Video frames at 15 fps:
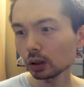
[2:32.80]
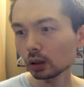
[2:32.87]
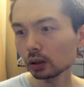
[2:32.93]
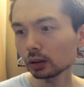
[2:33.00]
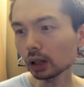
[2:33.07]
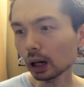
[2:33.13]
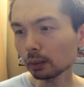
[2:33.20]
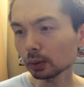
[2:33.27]

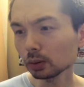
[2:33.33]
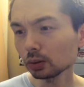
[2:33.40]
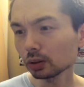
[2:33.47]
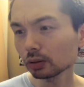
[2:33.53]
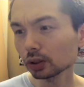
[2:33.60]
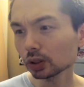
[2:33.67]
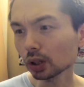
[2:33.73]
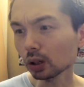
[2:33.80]
Double the
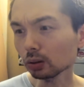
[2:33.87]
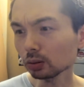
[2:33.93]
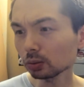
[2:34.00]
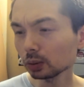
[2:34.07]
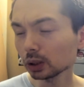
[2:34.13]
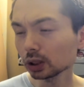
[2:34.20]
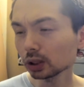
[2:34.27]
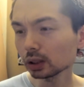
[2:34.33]
result,
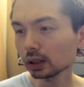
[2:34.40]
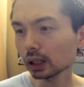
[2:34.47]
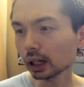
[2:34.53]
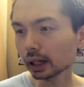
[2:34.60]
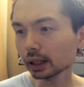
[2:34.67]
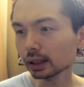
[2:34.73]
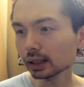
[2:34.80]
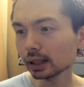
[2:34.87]
which is
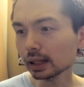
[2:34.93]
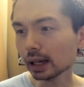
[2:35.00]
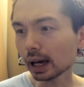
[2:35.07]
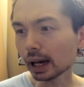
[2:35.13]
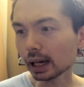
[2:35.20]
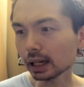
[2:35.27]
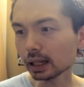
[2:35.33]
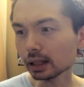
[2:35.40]

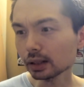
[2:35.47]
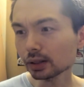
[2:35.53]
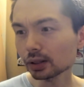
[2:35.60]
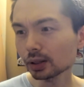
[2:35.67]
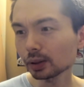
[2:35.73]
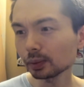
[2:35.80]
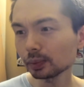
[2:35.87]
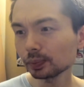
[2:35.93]
98.
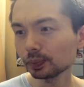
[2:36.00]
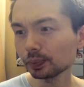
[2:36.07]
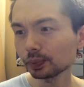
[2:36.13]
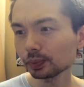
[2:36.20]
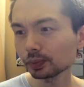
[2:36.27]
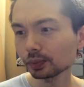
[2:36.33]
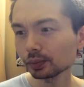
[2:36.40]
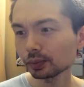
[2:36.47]

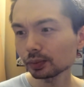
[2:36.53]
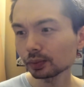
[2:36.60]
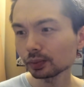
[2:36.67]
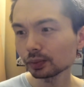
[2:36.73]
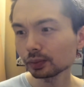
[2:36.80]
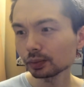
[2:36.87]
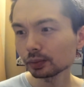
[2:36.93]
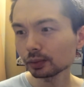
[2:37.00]

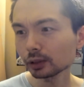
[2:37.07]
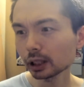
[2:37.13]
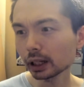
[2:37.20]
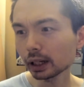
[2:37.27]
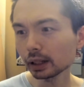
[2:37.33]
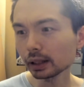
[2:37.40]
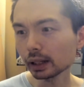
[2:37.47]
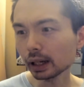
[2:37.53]

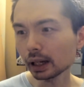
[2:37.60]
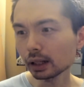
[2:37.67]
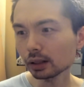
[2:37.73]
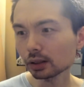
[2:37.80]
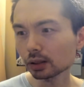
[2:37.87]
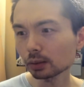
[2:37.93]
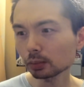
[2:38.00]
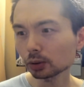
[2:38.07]
And then
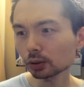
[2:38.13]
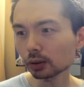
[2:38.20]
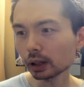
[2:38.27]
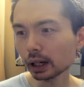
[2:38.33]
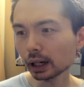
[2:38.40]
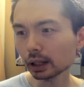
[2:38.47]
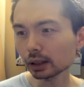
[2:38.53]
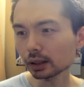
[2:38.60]

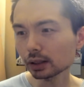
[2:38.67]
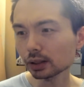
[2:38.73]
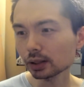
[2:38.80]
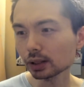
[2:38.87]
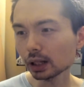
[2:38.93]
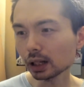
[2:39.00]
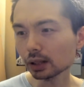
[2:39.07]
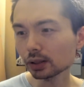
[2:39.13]
subtract
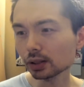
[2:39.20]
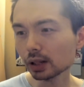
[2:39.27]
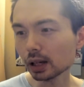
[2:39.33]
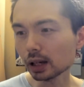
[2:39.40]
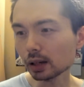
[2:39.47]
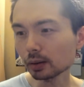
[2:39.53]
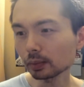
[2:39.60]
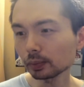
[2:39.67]
60.